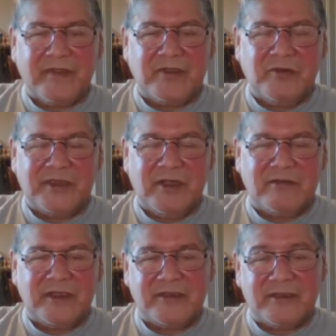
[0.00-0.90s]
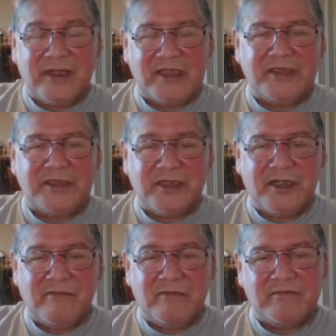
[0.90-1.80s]
So it's out there. So that's your
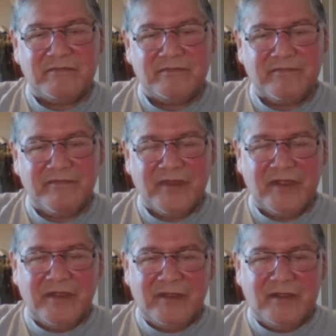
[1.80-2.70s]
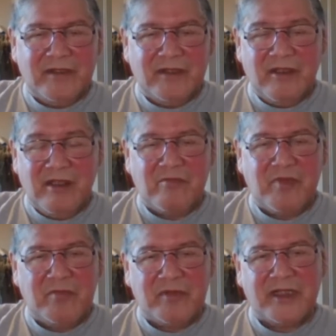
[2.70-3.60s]
job. The young
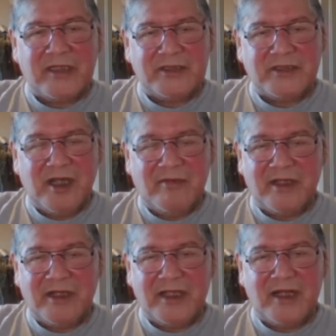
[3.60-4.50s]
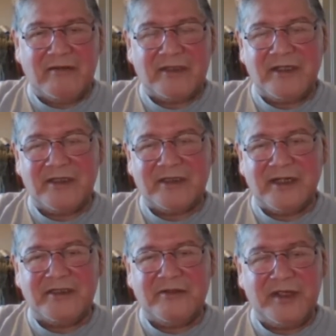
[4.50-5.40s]
people, that's your job. You got to get out there and
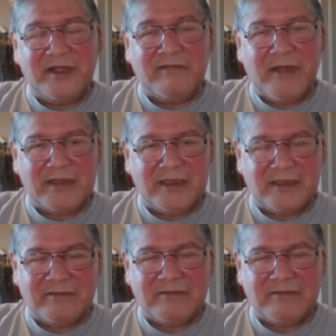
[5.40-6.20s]
start doing your fasting